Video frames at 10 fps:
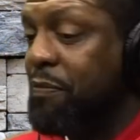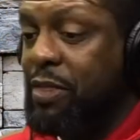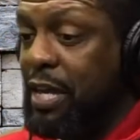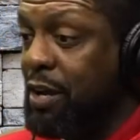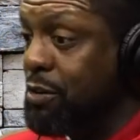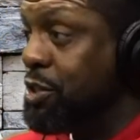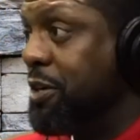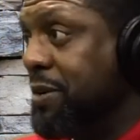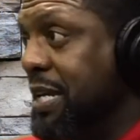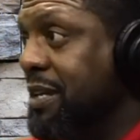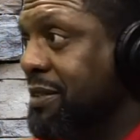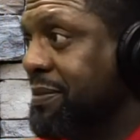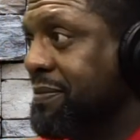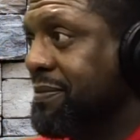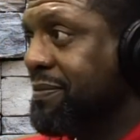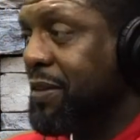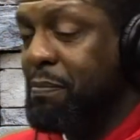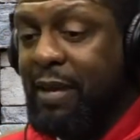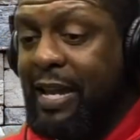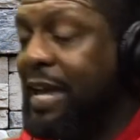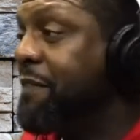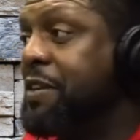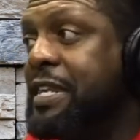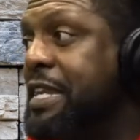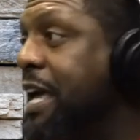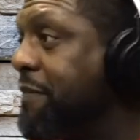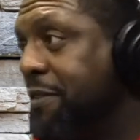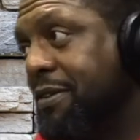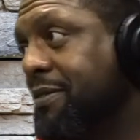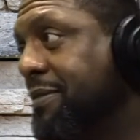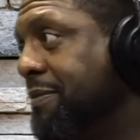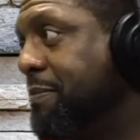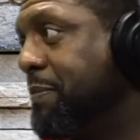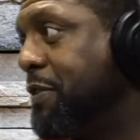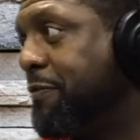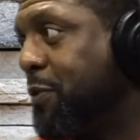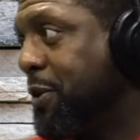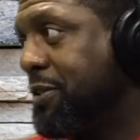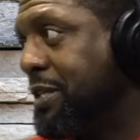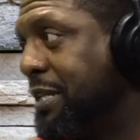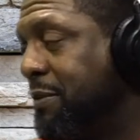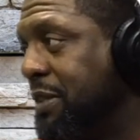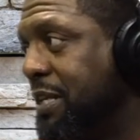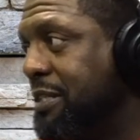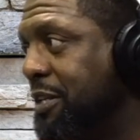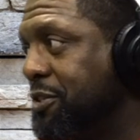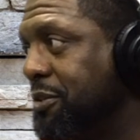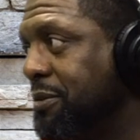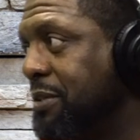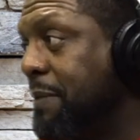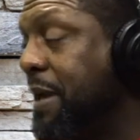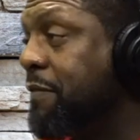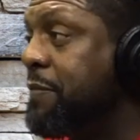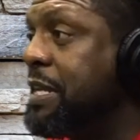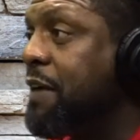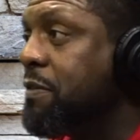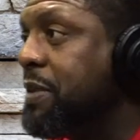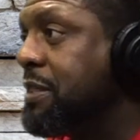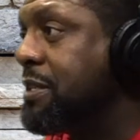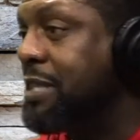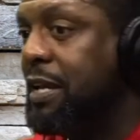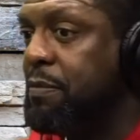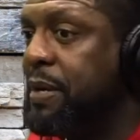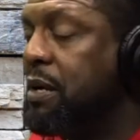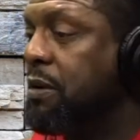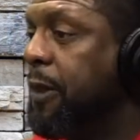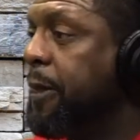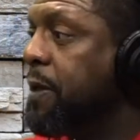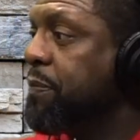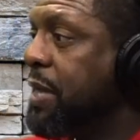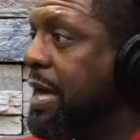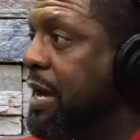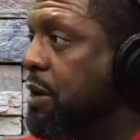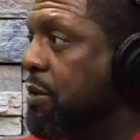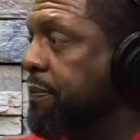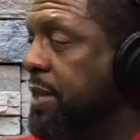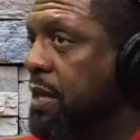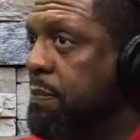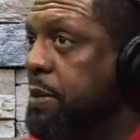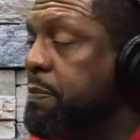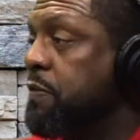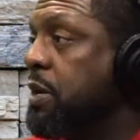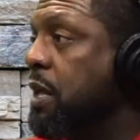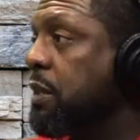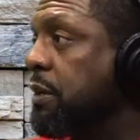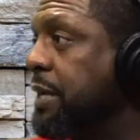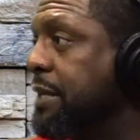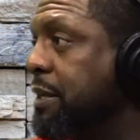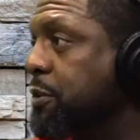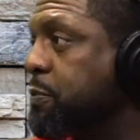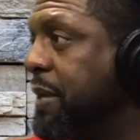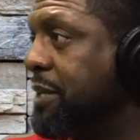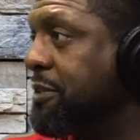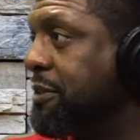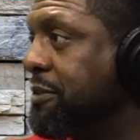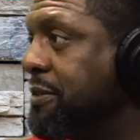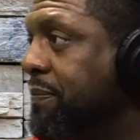Their journey may have never been forced to deal with these issues. They may have never been to think about how people of color in their spaces